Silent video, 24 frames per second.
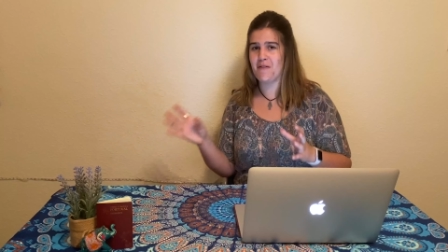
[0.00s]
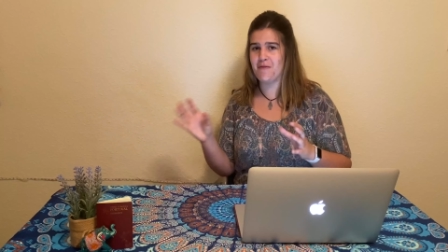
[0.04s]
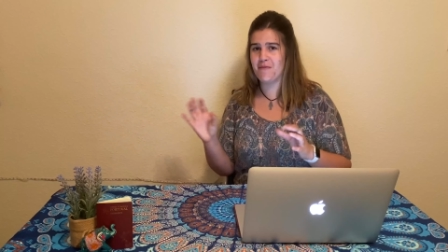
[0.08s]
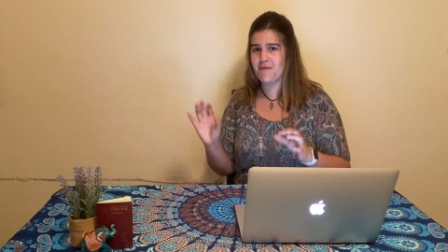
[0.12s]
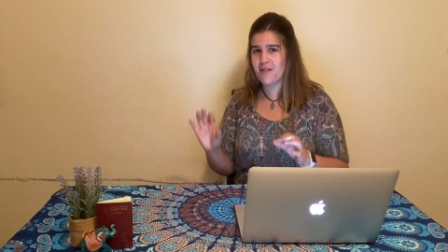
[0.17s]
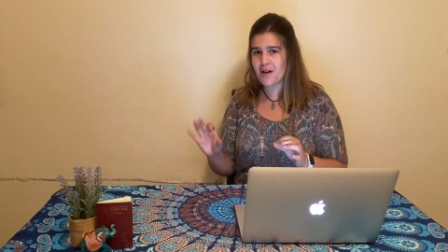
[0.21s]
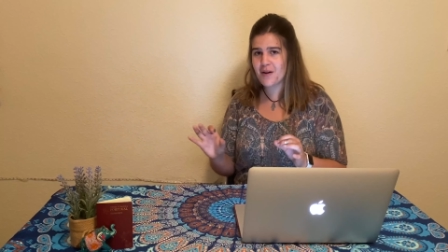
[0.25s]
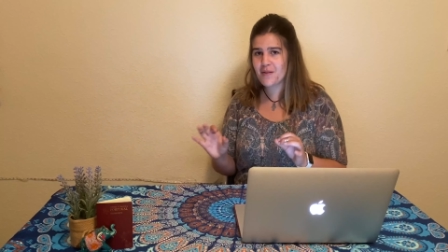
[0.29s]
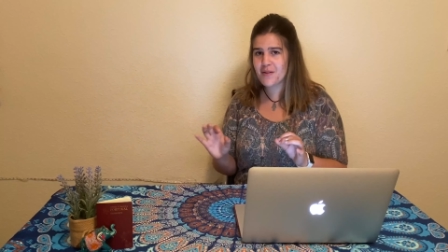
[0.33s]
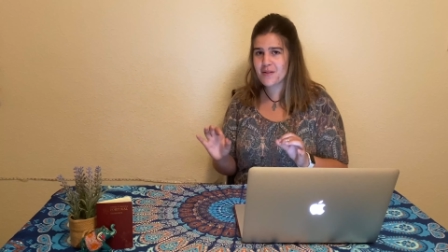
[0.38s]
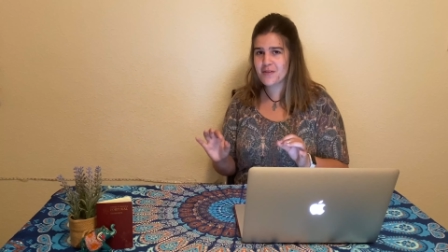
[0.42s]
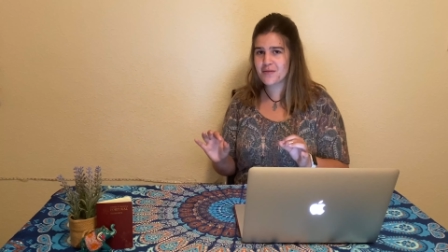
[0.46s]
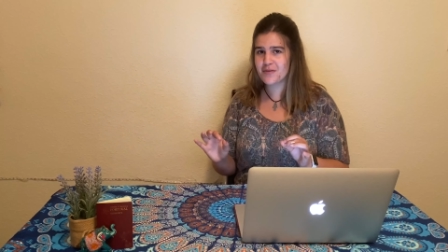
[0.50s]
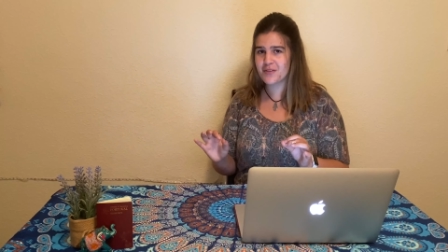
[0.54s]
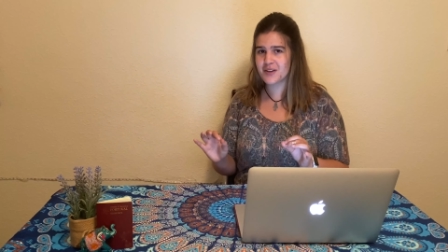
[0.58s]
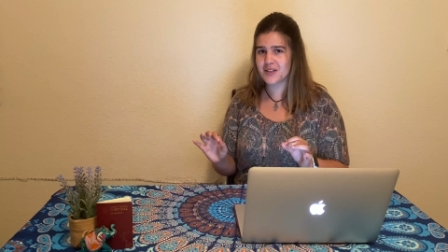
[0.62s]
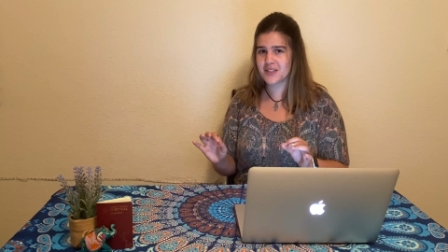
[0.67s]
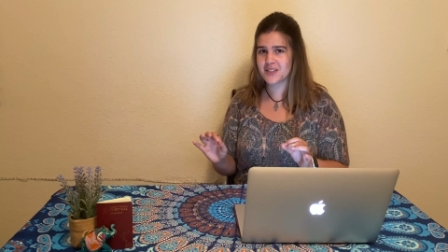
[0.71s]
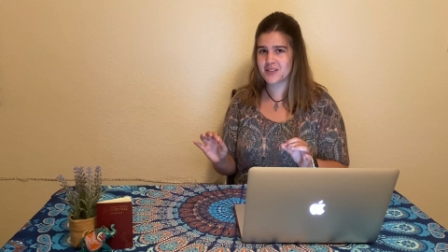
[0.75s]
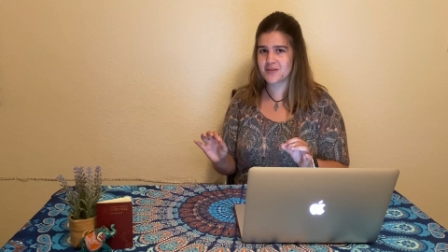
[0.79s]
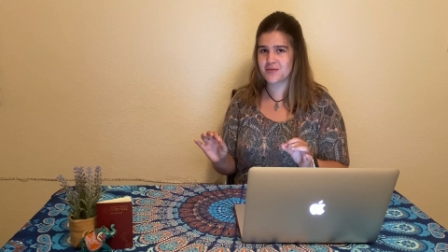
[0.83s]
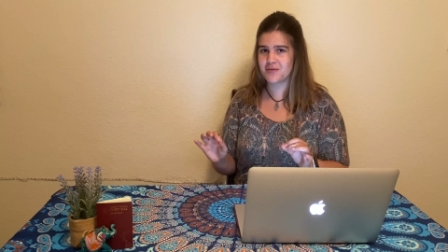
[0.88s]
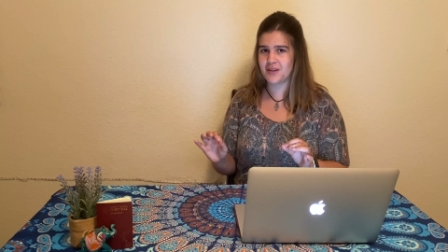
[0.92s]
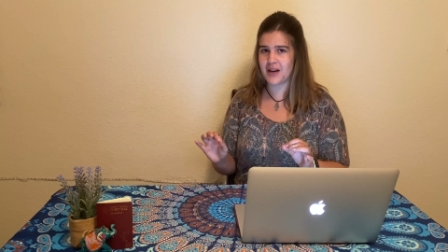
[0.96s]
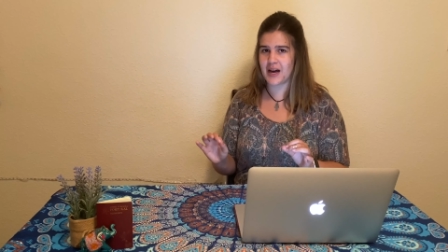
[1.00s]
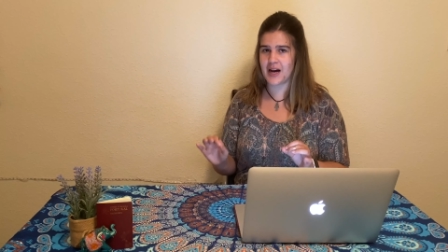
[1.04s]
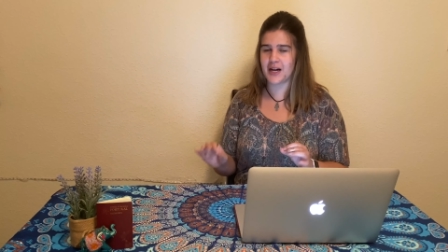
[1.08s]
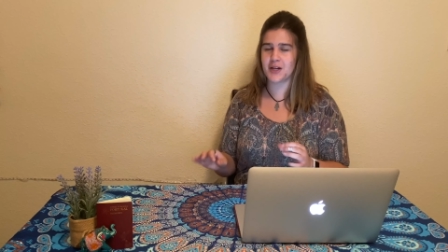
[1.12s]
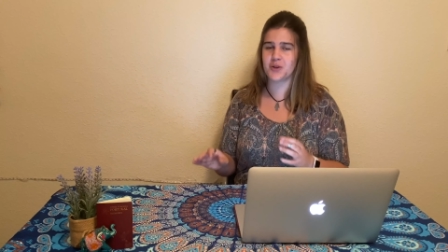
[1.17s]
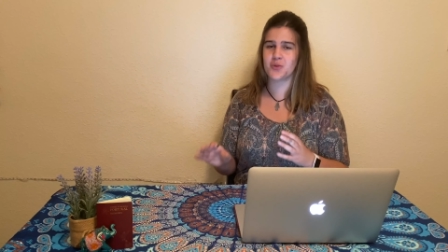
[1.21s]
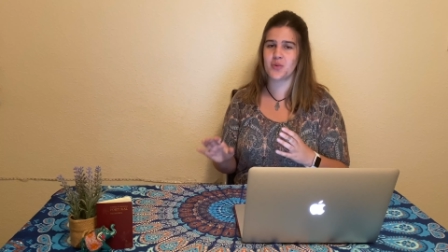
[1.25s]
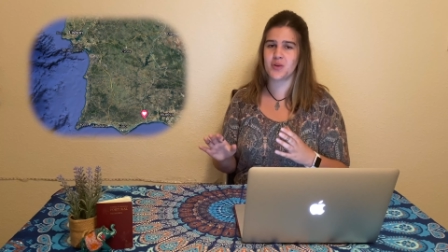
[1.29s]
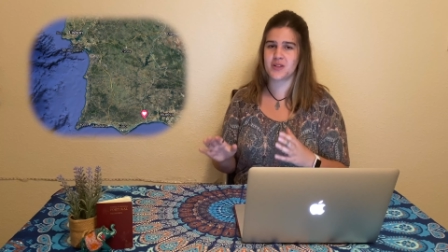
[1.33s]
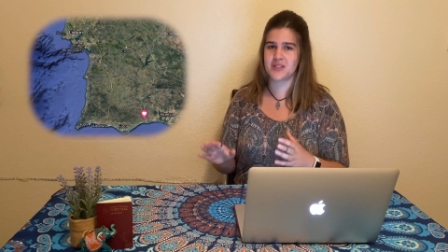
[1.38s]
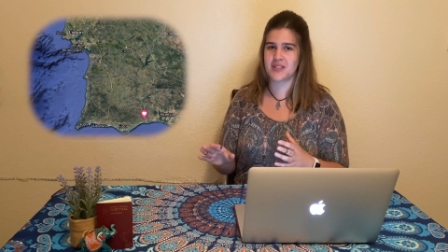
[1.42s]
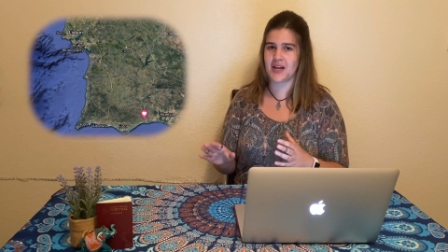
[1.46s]
very first flight
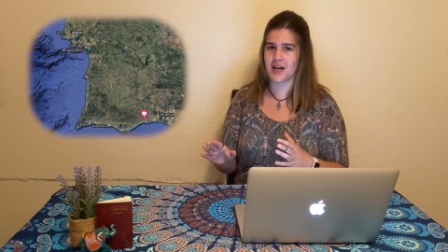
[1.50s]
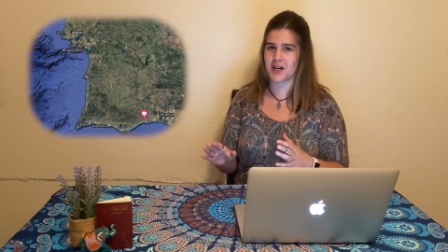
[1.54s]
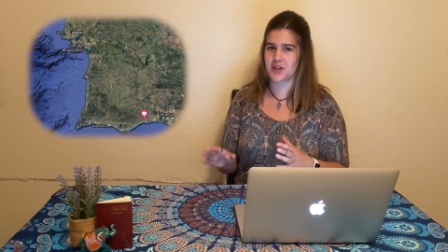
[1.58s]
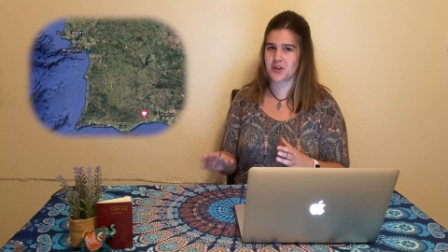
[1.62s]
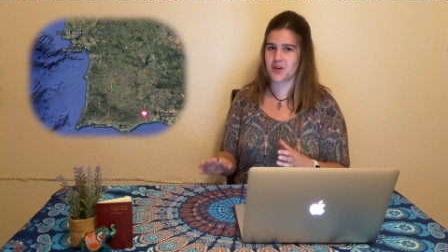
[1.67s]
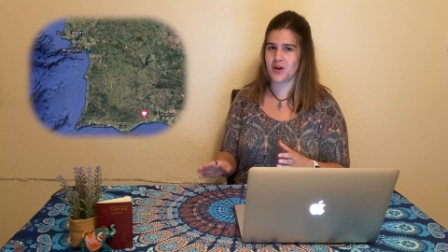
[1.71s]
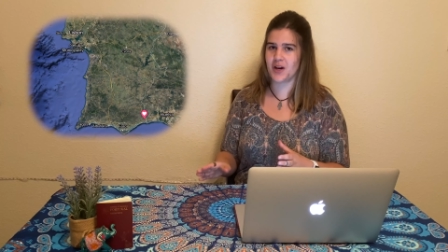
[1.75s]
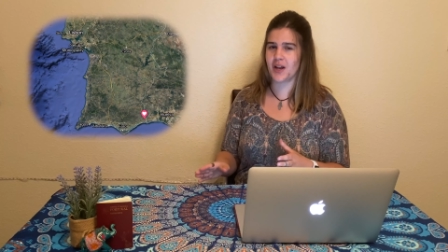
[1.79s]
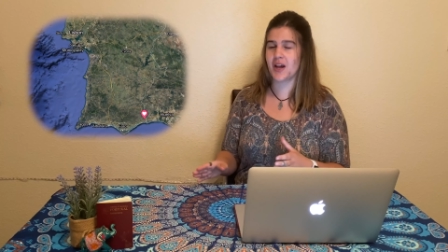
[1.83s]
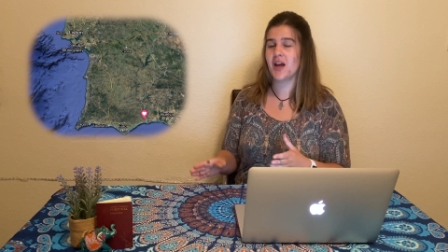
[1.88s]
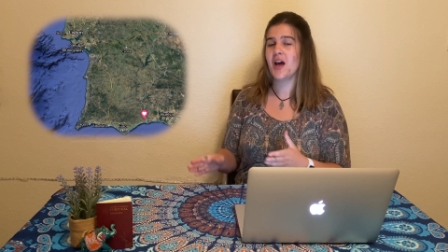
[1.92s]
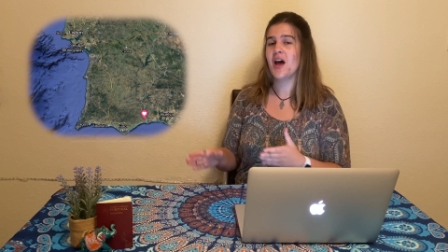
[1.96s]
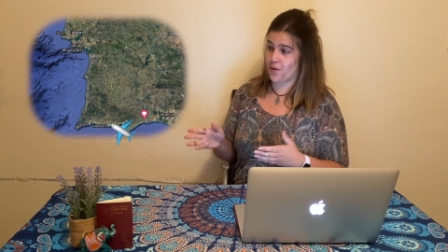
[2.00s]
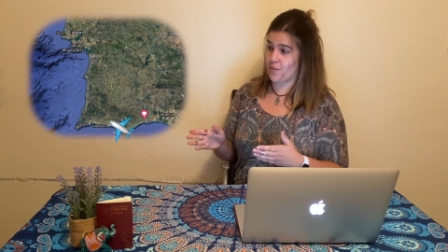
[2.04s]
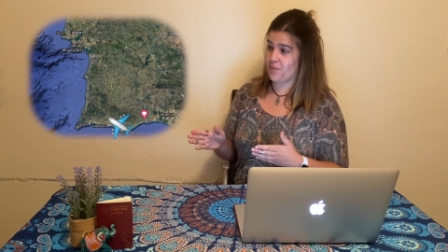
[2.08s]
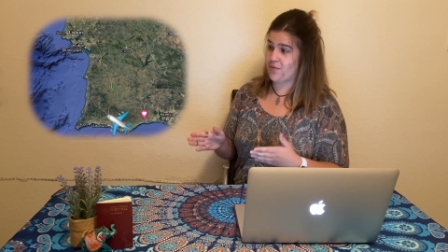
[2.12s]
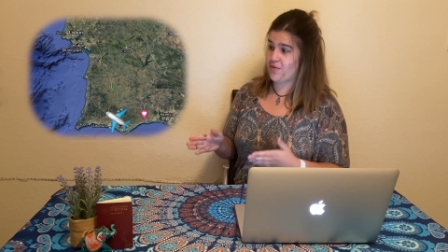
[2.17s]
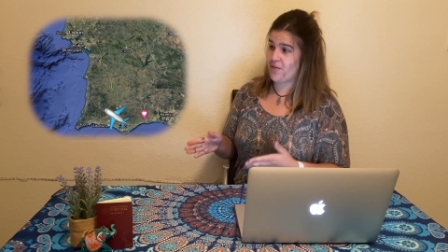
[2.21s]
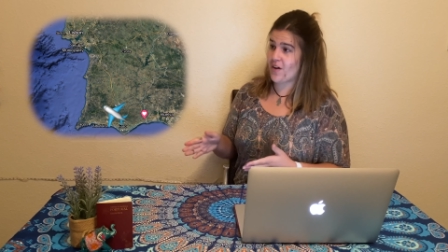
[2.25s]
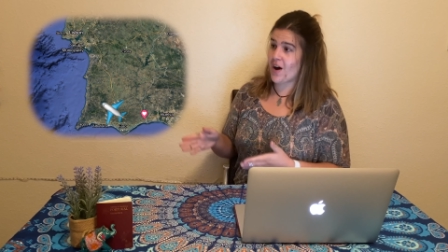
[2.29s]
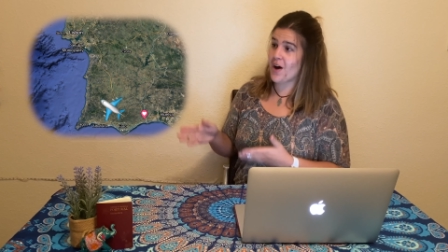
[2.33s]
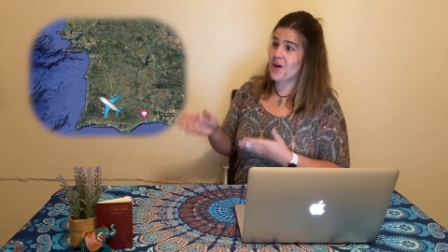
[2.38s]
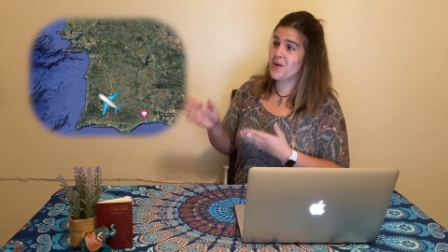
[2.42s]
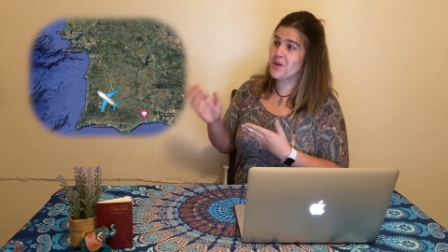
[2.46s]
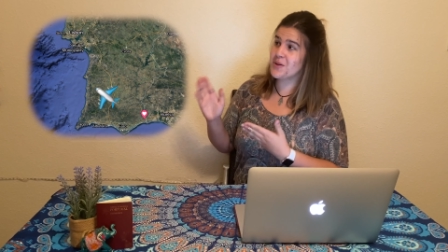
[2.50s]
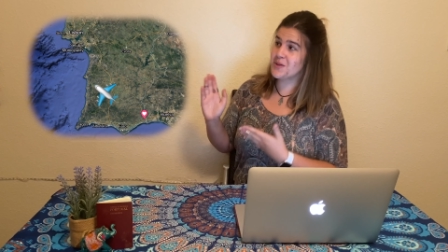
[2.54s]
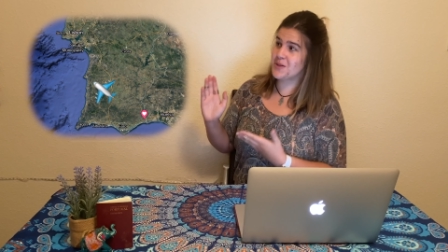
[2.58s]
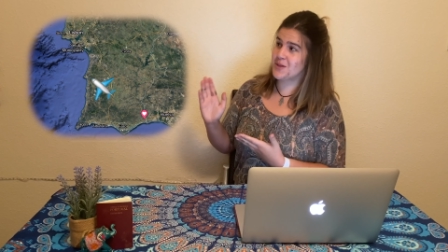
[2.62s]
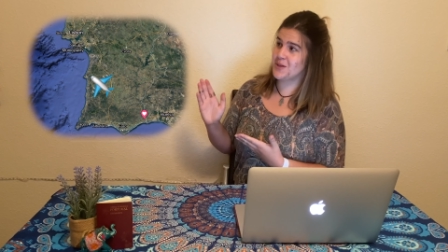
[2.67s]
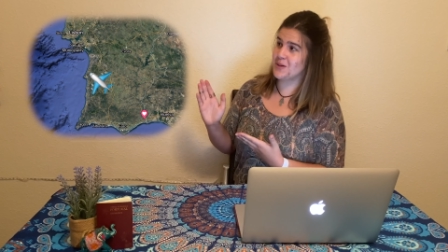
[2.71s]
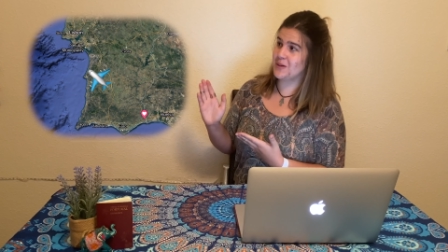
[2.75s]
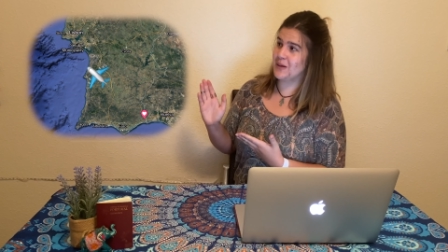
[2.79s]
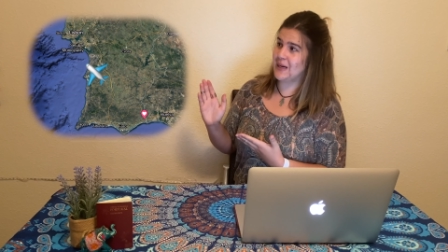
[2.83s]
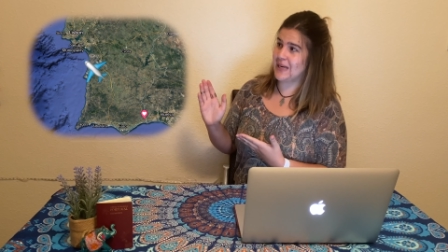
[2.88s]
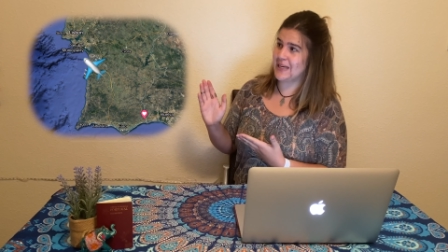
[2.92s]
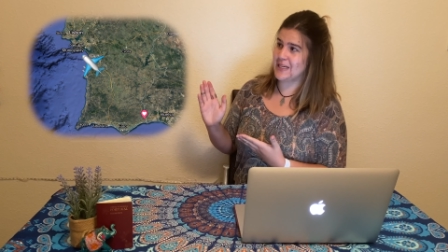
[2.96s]
was actually from Faro
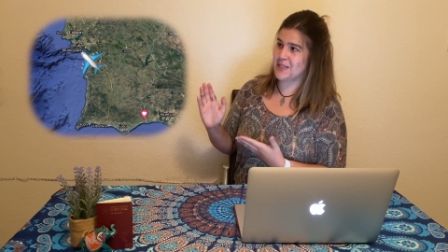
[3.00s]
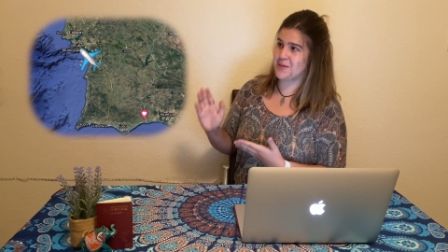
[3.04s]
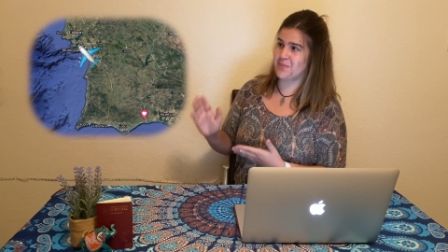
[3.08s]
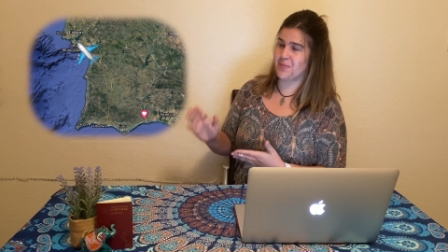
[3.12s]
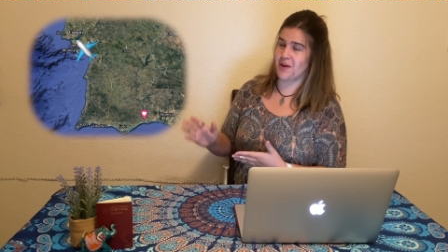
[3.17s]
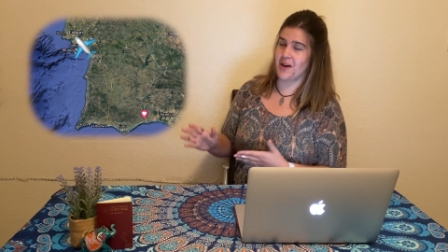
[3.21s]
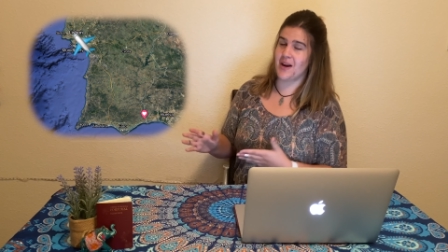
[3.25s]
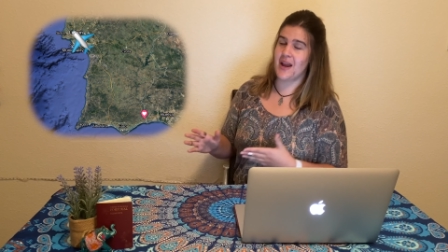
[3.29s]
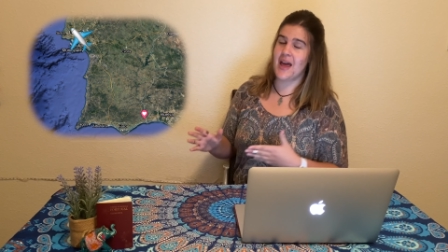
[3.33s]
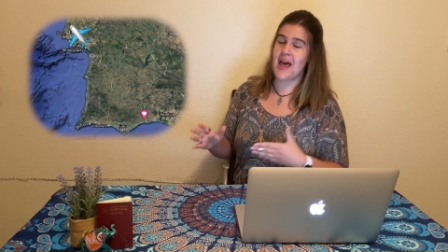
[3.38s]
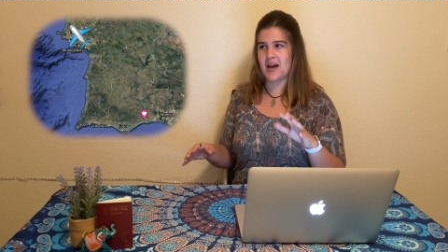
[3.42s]
to Lisbon.